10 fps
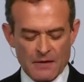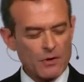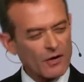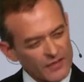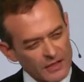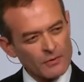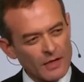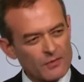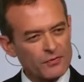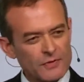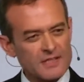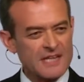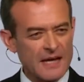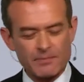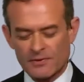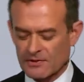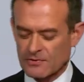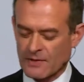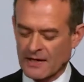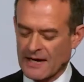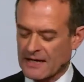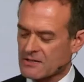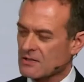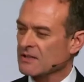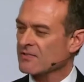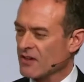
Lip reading: Well, there are quite a few examples where actually